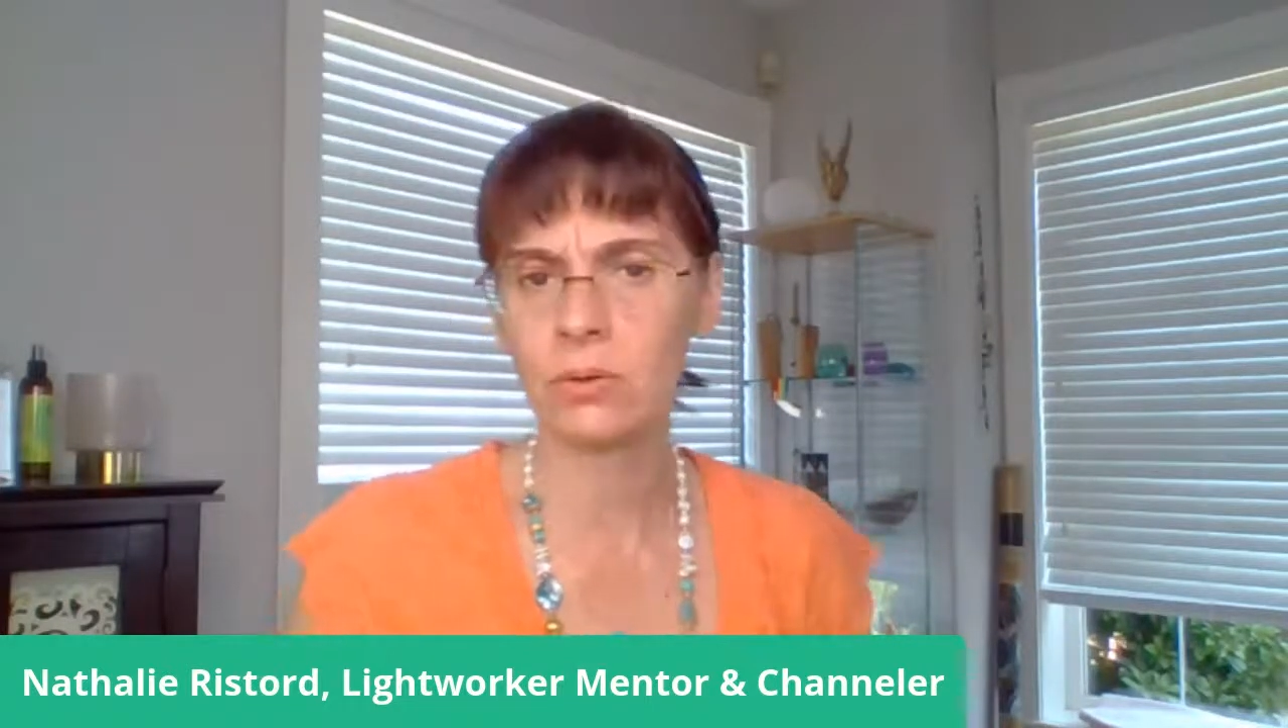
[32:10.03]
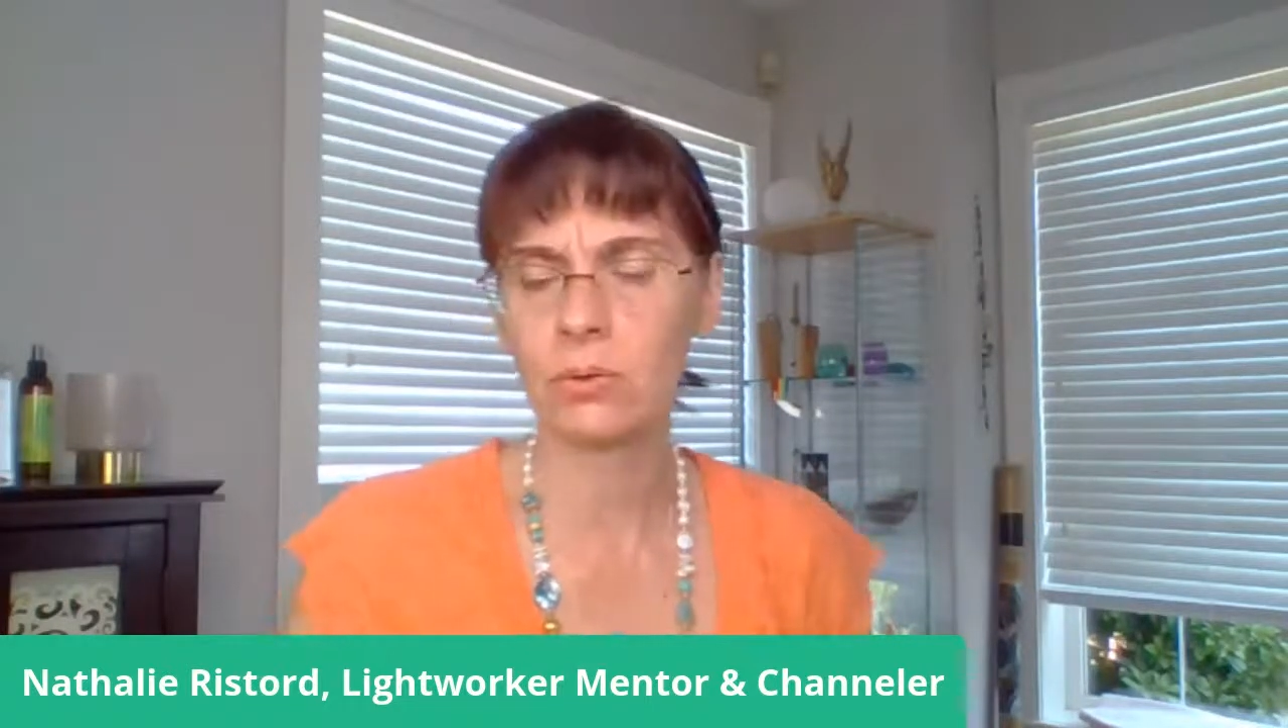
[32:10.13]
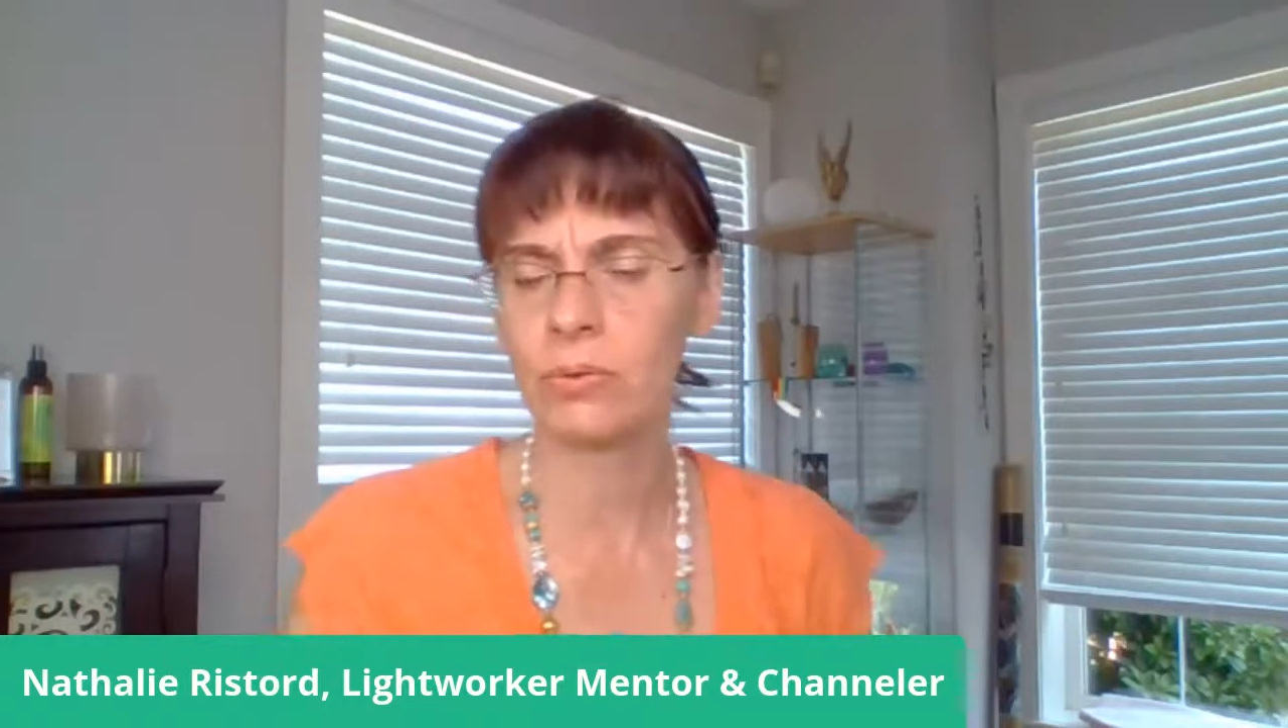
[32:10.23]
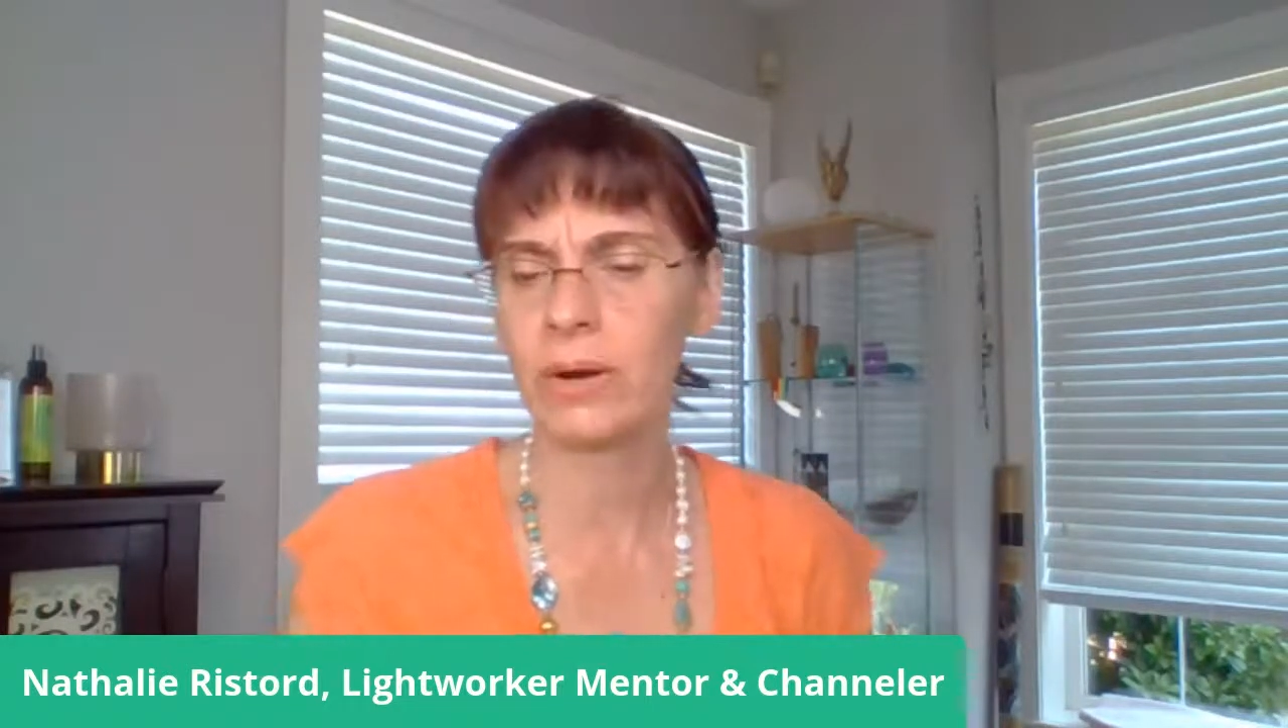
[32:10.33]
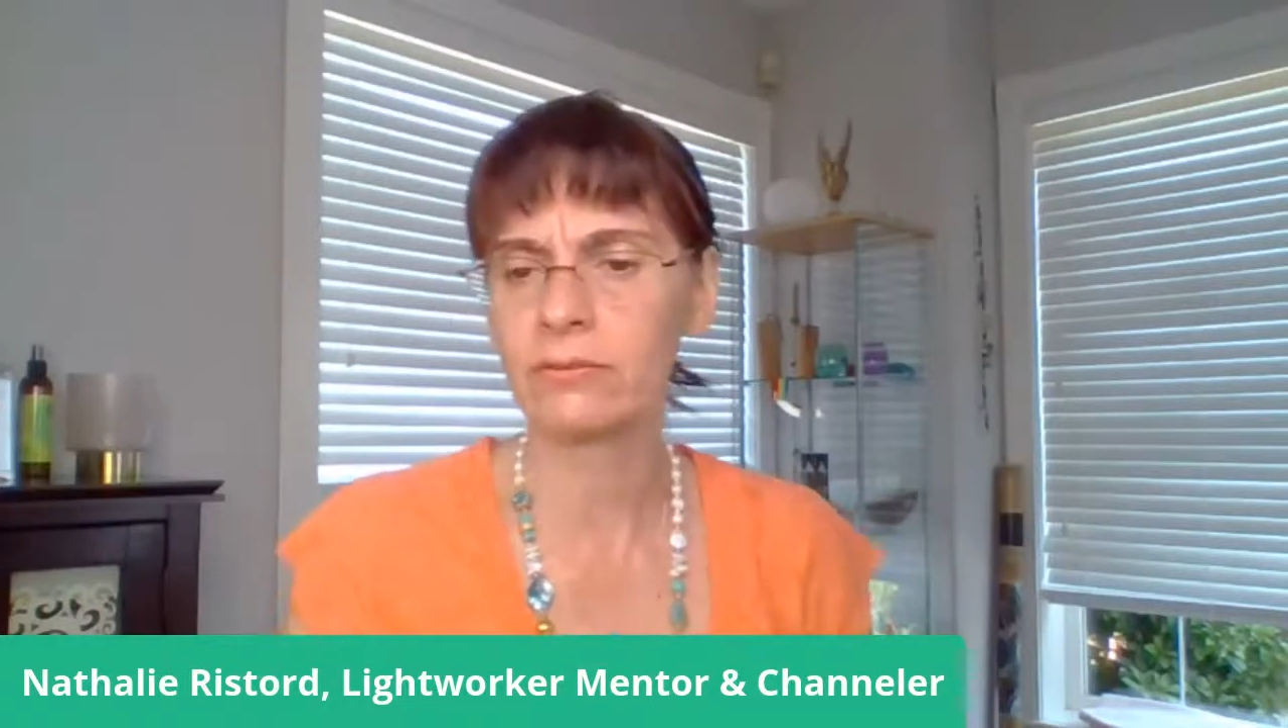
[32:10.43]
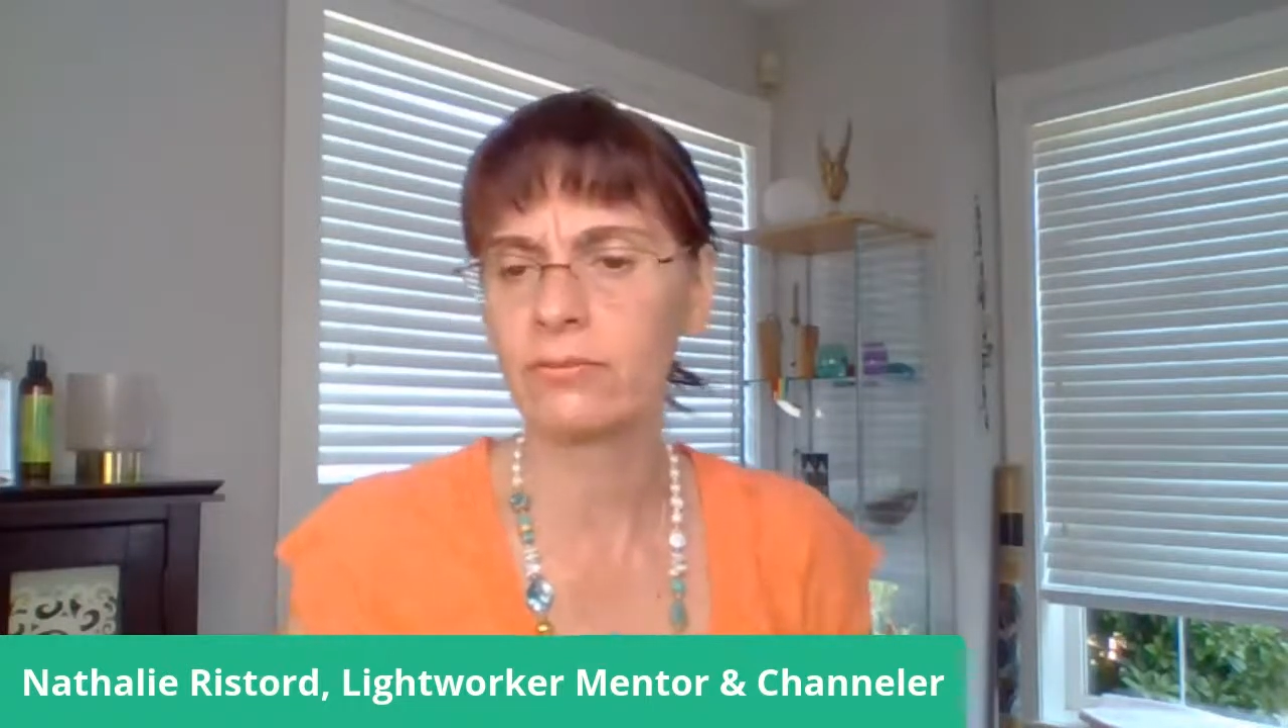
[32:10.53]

around